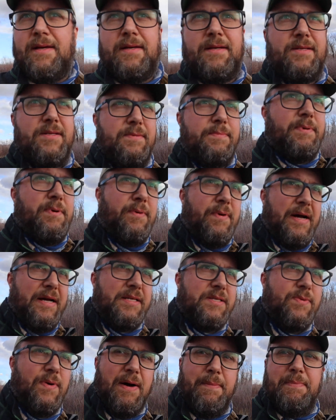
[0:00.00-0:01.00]
super wet,
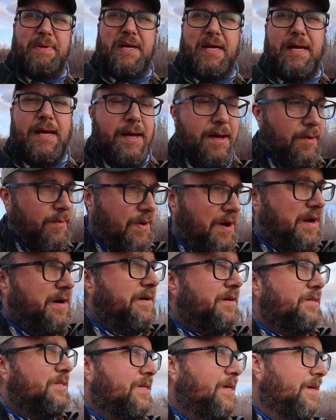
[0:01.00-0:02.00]
swampy waters